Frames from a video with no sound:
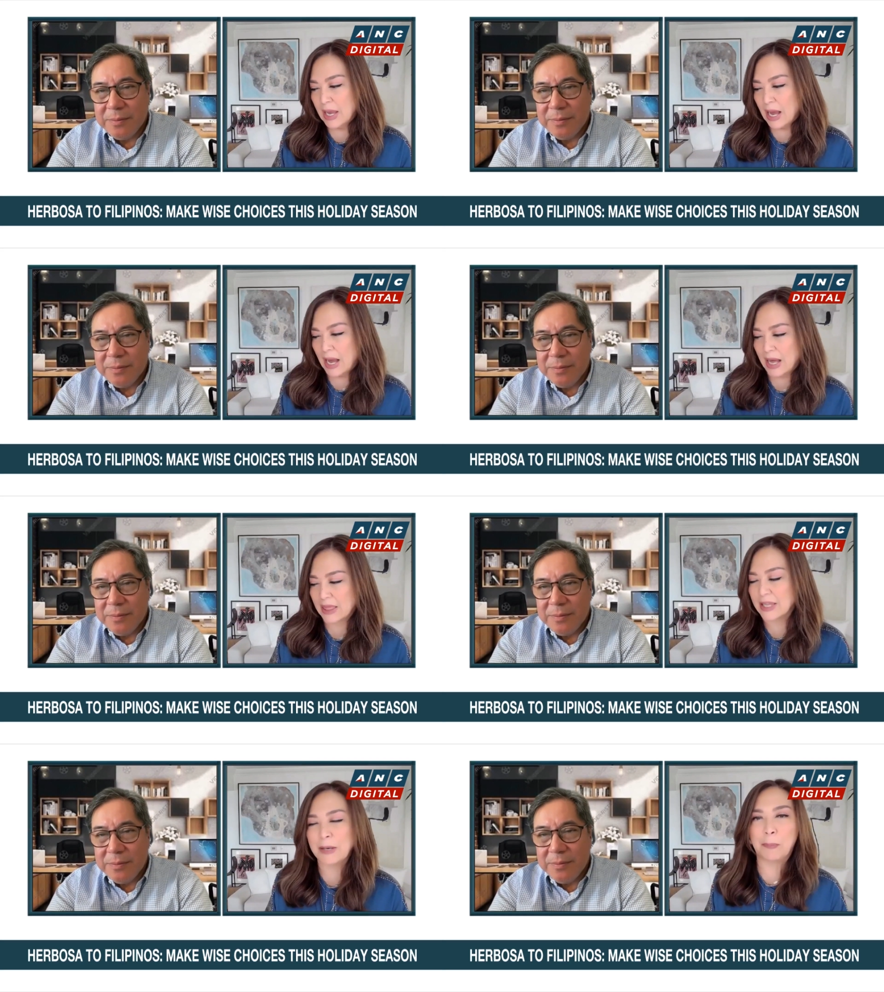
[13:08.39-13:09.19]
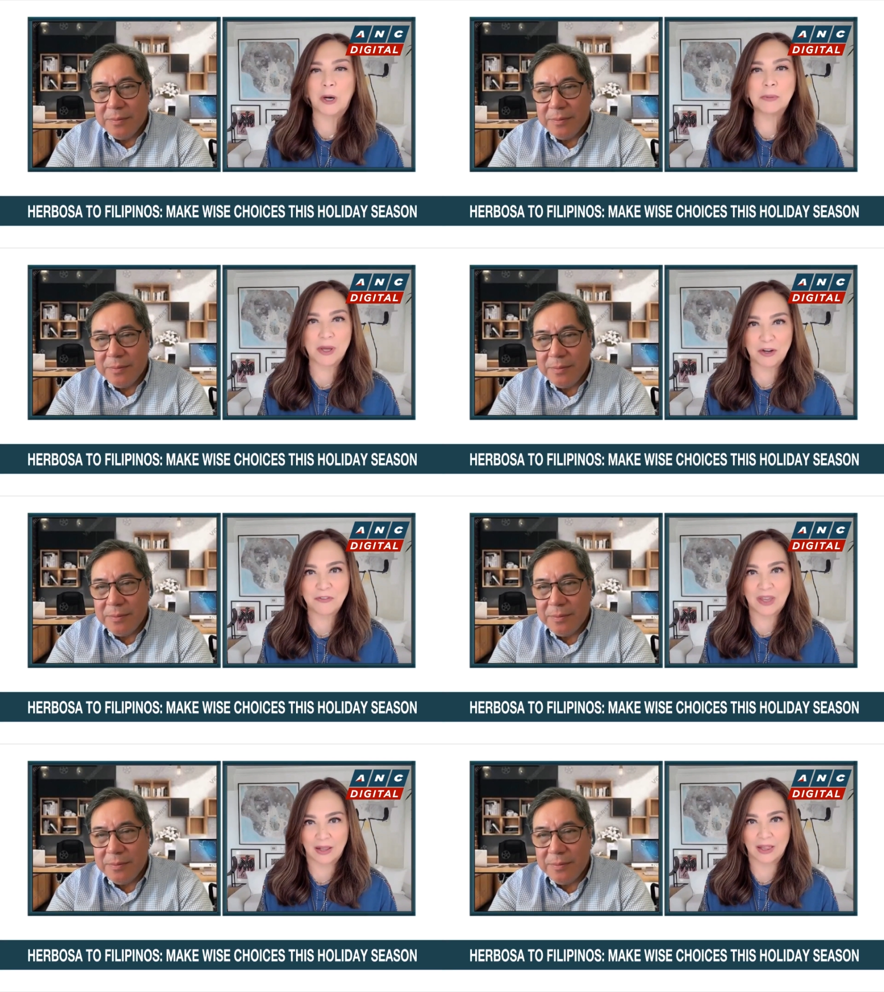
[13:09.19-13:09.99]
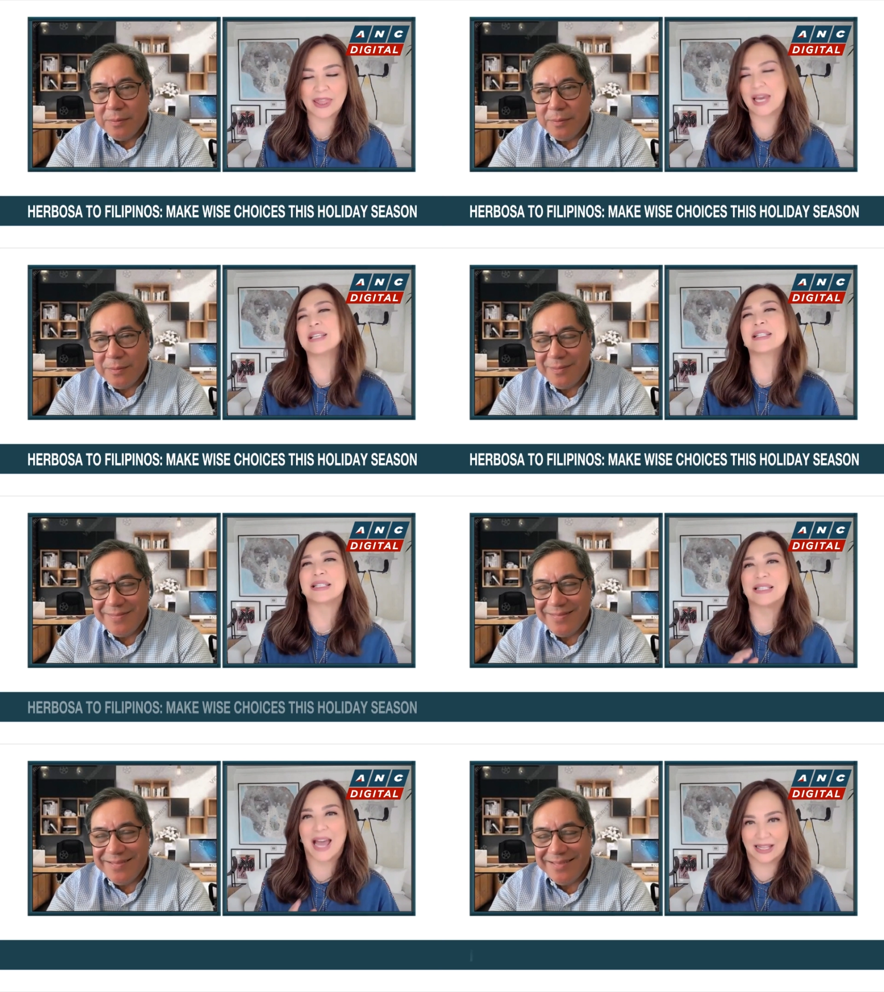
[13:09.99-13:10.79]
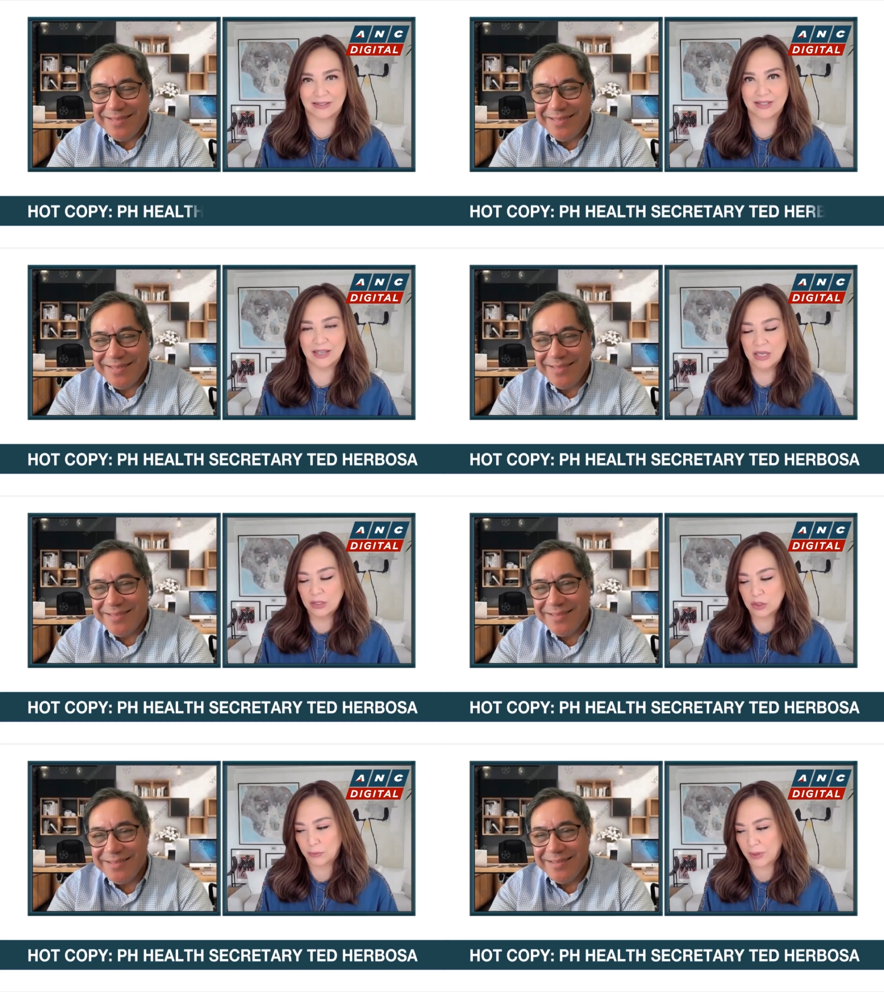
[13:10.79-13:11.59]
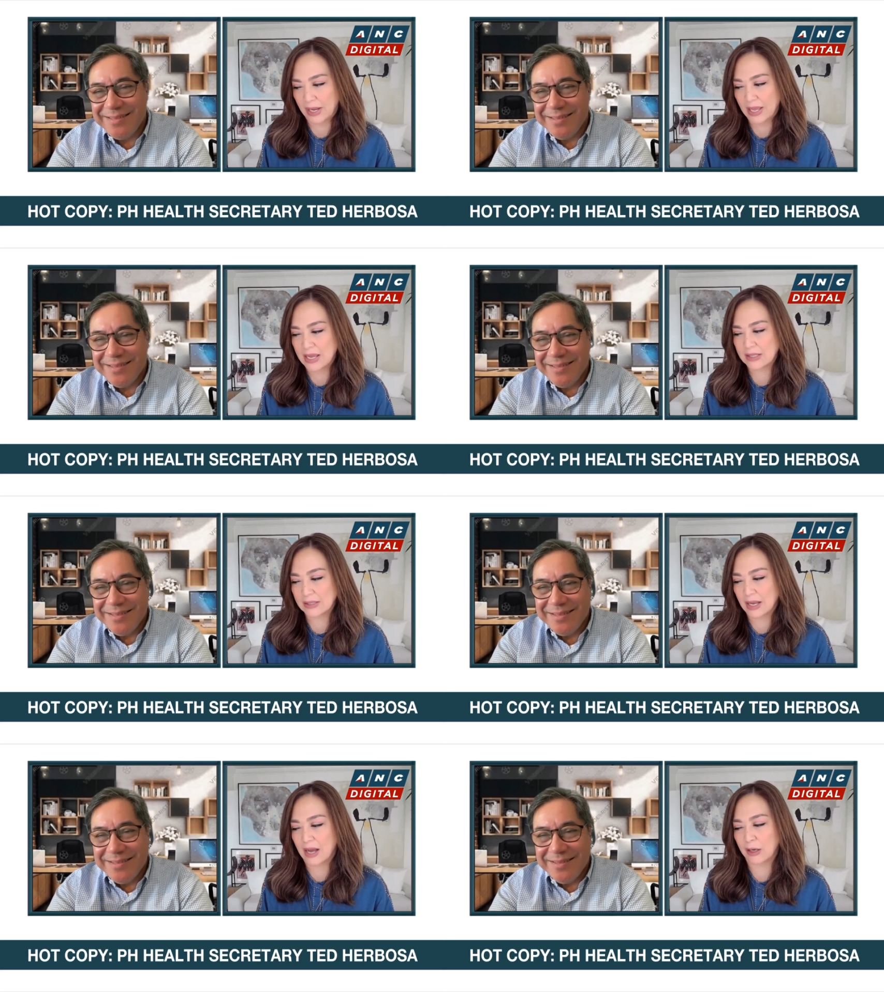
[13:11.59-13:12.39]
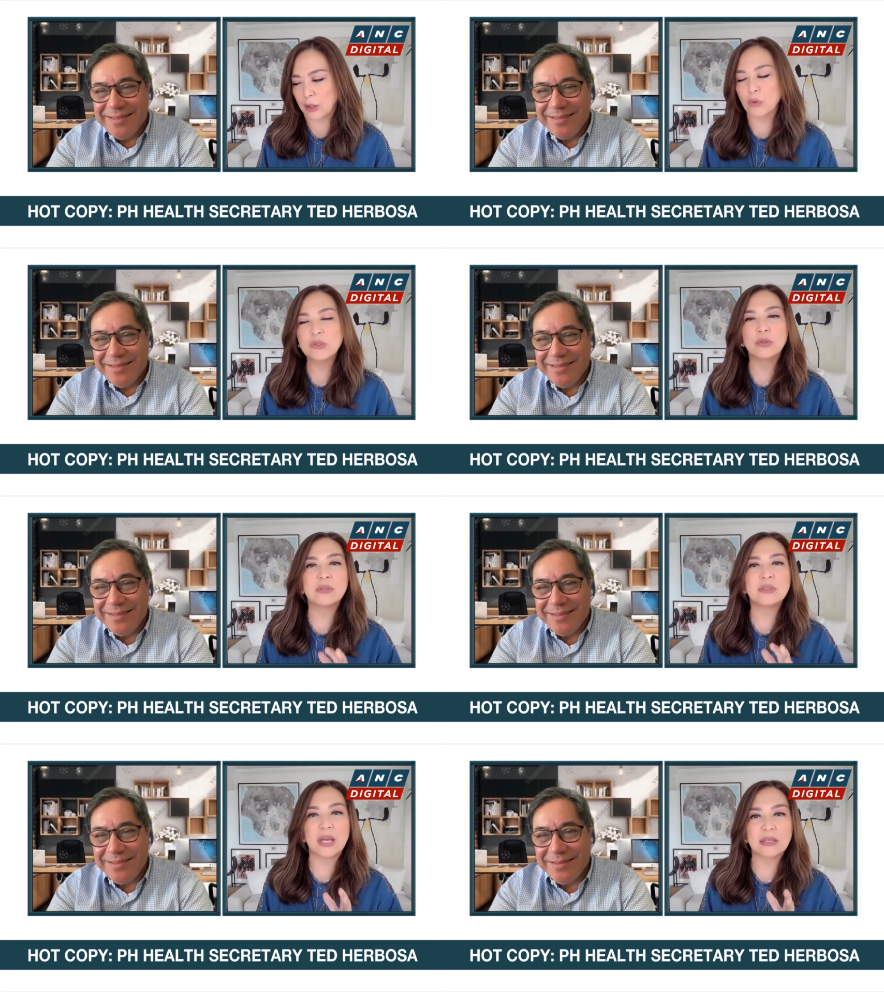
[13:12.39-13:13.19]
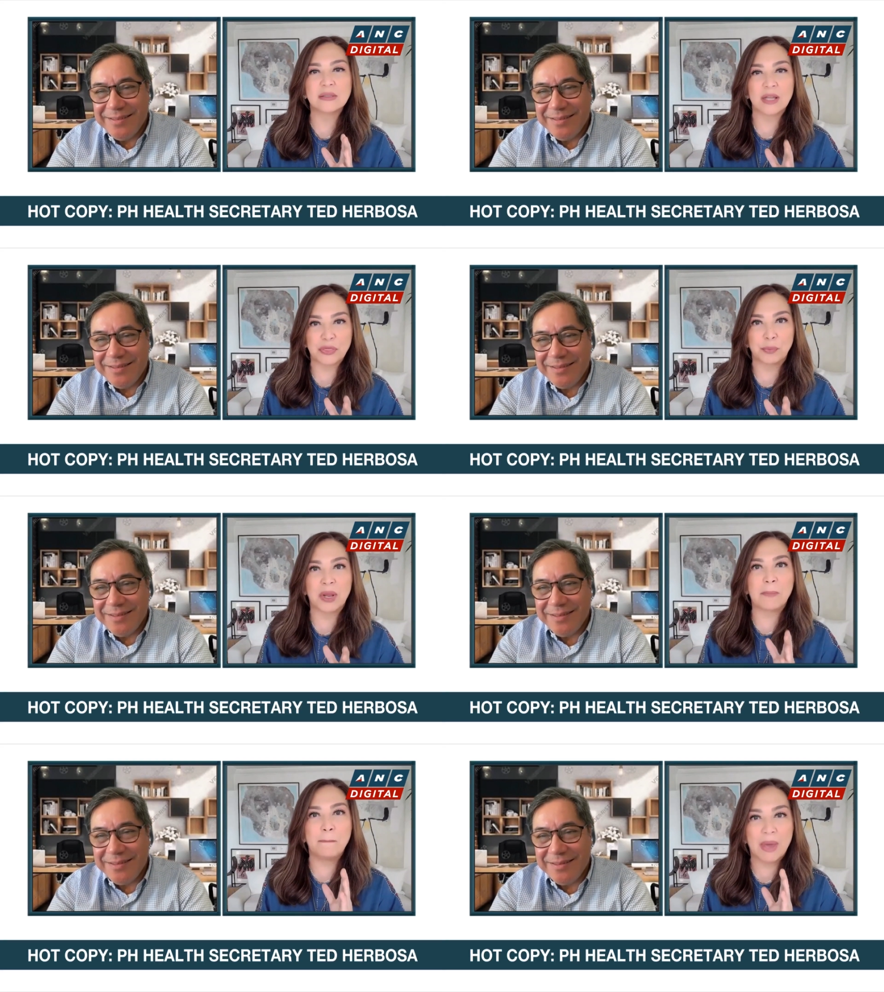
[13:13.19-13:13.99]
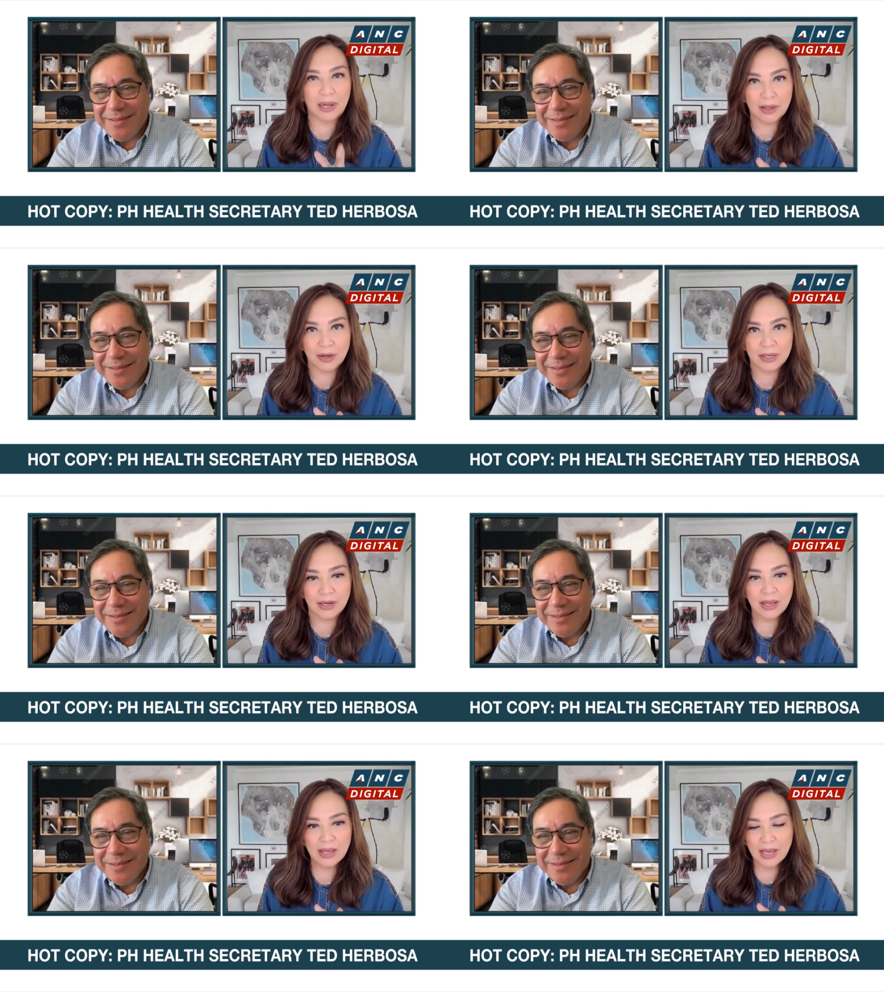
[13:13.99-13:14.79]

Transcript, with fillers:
Speaker 1: Uh, the Department of Health is set to release uh, close to 63 billion